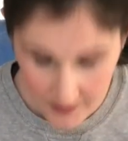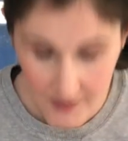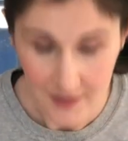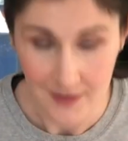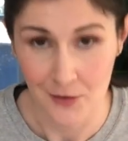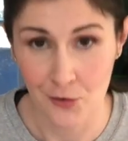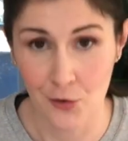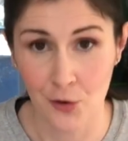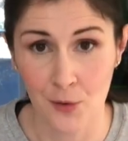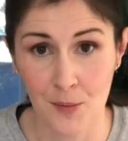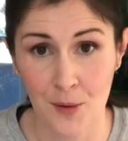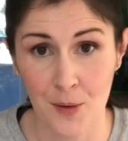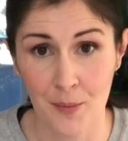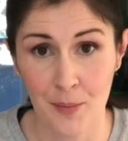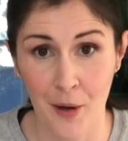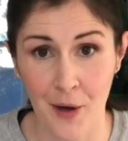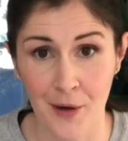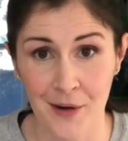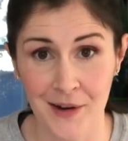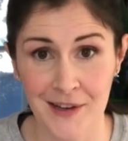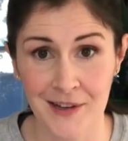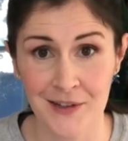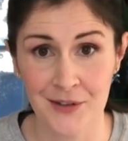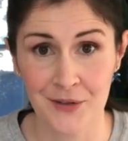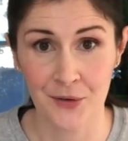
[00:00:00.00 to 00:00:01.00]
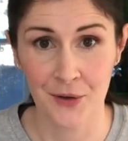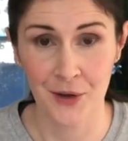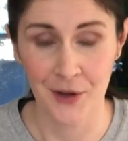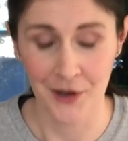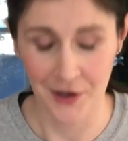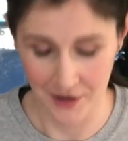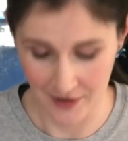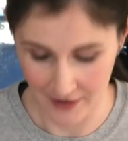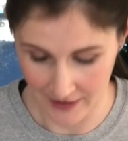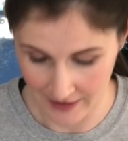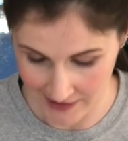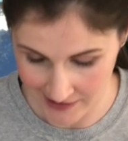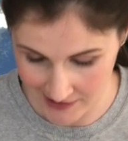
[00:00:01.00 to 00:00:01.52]
normal potting soil.
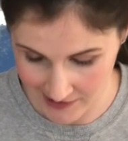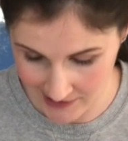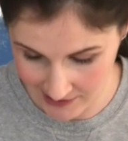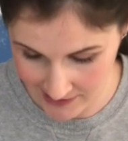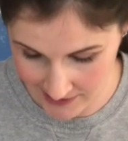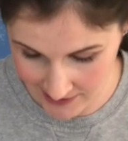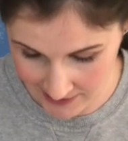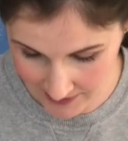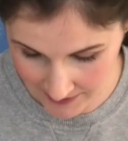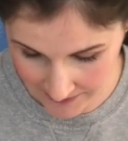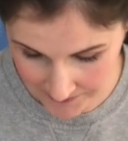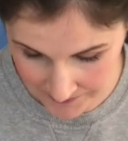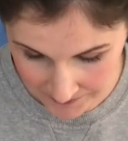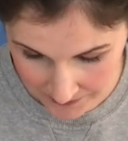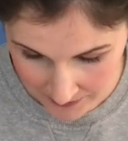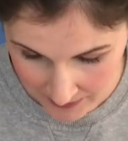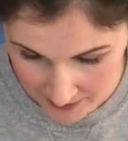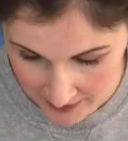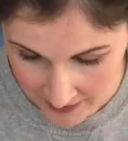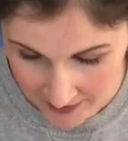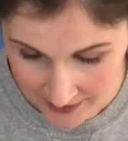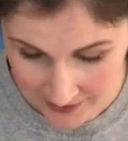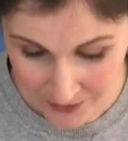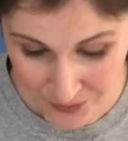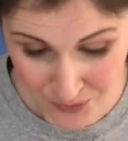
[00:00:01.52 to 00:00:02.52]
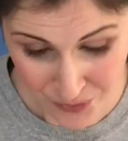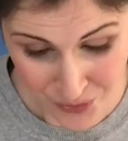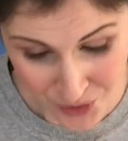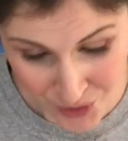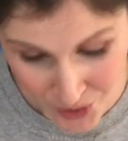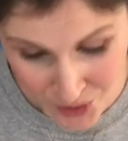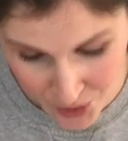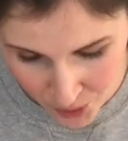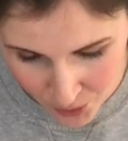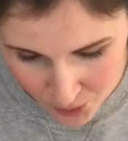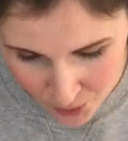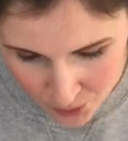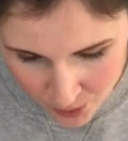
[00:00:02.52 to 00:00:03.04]
I don't
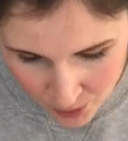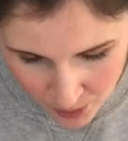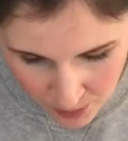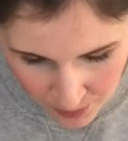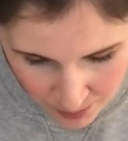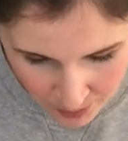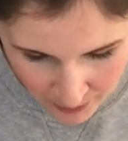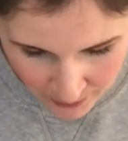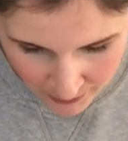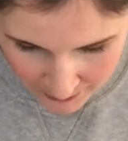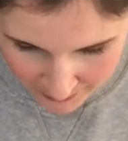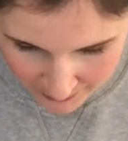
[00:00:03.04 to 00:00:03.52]
know, but